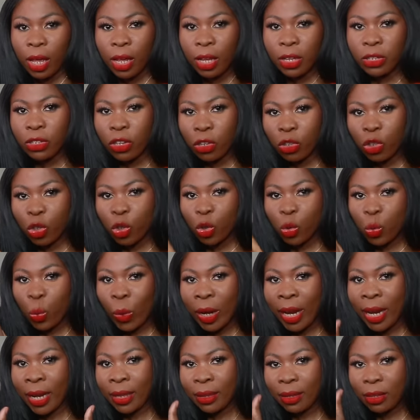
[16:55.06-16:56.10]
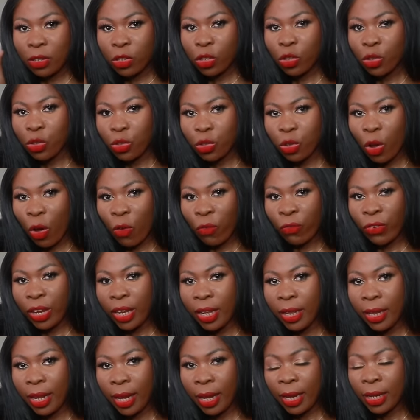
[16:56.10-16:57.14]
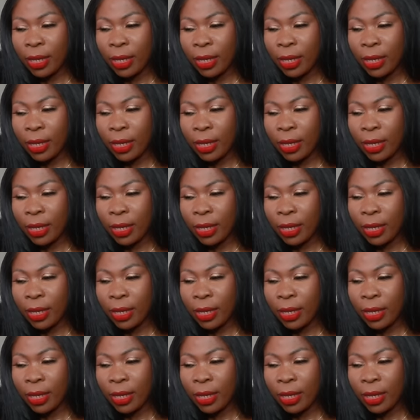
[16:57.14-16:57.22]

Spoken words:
It's a suede, soft in the